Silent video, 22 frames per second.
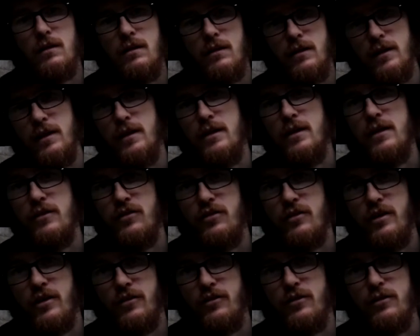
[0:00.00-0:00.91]
it is a
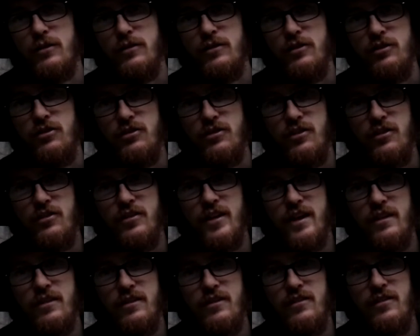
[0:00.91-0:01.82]
nice little addition to
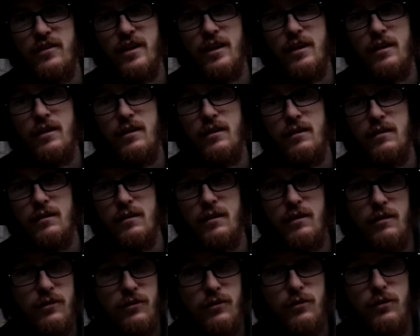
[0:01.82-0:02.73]
salads and a
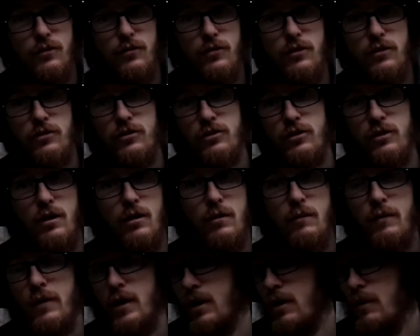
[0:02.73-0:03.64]
nice little forage crop
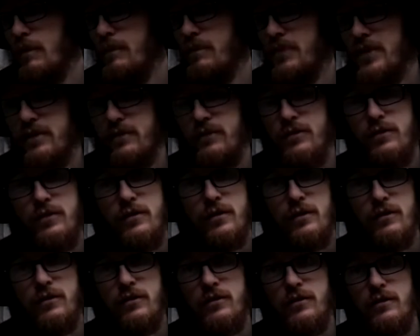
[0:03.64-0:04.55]
if
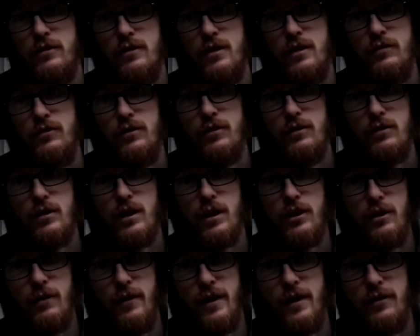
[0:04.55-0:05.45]
you're going
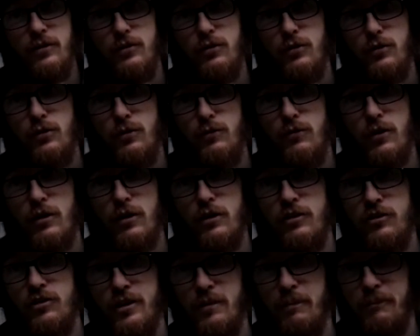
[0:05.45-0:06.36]
to go out and do some
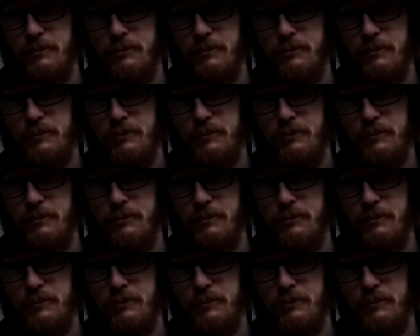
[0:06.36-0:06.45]
foraging.